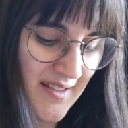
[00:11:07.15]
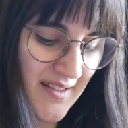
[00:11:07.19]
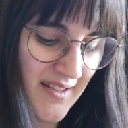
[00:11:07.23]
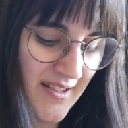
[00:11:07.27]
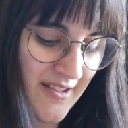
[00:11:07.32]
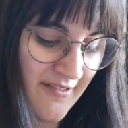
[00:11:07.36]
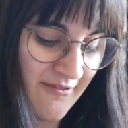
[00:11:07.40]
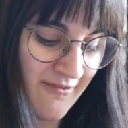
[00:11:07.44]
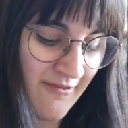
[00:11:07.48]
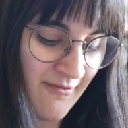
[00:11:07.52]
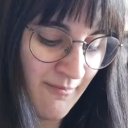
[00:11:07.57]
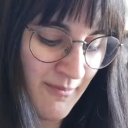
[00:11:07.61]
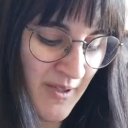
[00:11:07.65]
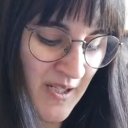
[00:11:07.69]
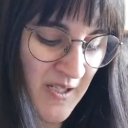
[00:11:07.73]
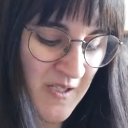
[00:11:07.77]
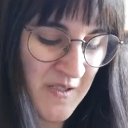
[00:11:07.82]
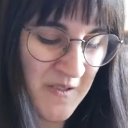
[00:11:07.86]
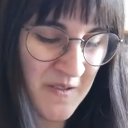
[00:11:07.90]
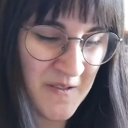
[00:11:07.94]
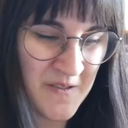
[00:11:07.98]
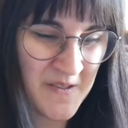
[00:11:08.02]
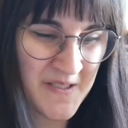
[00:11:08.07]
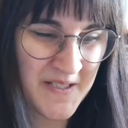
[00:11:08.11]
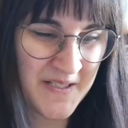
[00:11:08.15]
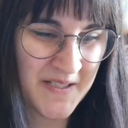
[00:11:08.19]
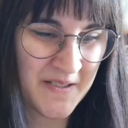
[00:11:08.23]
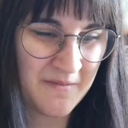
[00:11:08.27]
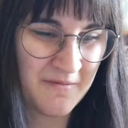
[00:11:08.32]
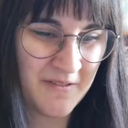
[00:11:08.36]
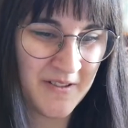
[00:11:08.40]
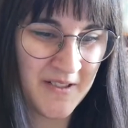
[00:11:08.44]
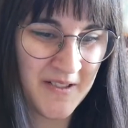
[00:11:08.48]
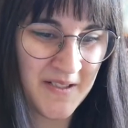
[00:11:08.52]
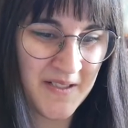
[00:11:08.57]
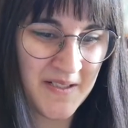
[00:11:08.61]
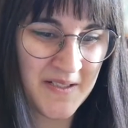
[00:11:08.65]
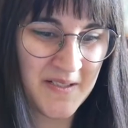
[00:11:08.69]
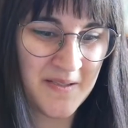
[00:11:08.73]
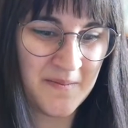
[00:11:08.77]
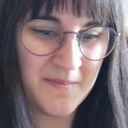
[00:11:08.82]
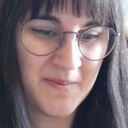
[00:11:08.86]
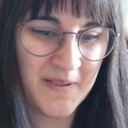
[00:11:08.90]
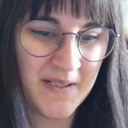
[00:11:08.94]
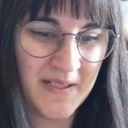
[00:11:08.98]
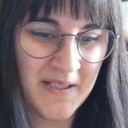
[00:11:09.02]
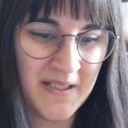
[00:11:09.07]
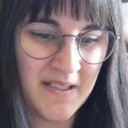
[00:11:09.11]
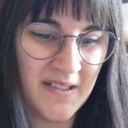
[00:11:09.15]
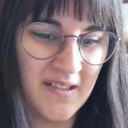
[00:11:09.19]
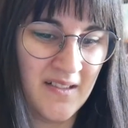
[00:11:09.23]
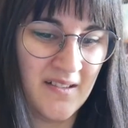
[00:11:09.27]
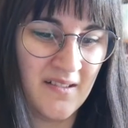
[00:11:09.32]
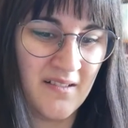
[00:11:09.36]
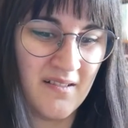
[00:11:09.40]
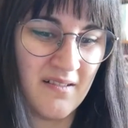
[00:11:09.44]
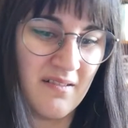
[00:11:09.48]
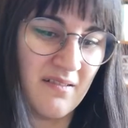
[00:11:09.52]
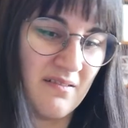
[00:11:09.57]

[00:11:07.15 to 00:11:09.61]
informational as I wanted it to be,